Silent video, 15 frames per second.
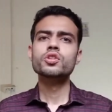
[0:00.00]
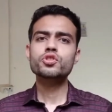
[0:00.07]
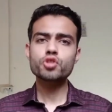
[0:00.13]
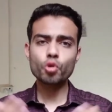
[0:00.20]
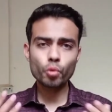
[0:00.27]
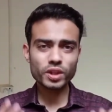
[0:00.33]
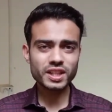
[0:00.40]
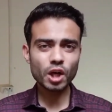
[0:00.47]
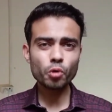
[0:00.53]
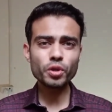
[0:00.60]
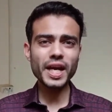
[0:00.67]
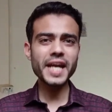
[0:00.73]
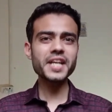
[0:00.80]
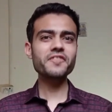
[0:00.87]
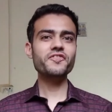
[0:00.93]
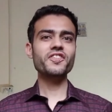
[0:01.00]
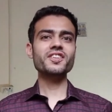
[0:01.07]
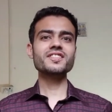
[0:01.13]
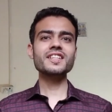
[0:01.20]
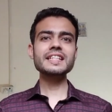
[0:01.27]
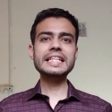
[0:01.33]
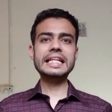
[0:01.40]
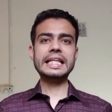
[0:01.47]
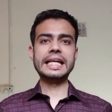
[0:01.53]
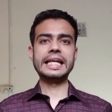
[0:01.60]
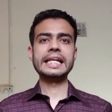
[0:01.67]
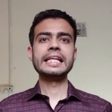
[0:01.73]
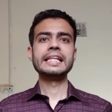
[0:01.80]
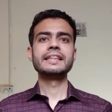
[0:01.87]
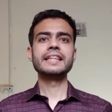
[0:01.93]
So without any further delay,
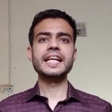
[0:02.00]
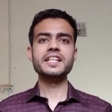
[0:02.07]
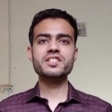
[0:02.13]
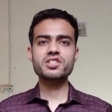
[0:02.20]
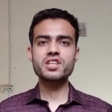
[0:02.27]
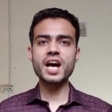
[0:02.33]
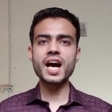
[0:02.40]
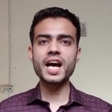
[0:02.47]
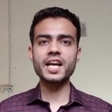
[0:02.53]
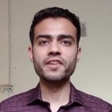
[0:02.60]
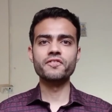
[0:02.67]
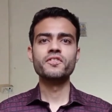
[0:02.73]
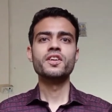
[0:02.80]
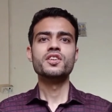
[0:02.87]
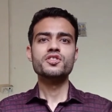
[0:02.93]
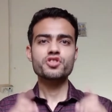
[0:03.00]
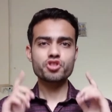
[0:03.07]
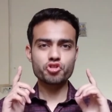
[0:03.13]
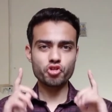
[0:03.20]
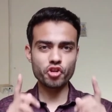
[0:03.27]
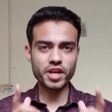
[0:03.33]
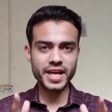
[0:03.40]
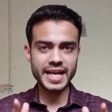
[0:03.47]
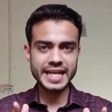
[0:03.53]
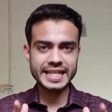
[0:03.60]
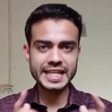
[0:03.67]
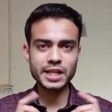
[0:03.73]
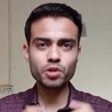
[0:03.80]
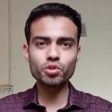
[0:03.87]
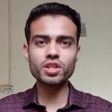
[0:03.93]
let's dive straight
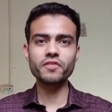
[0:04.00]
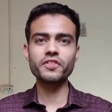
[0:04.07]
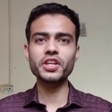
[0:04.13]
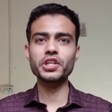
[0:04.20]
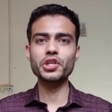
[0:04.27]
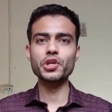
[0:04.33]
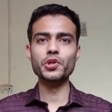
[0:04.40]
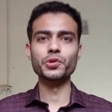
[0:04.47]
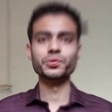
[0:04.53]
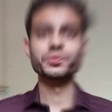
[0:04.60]
into the video.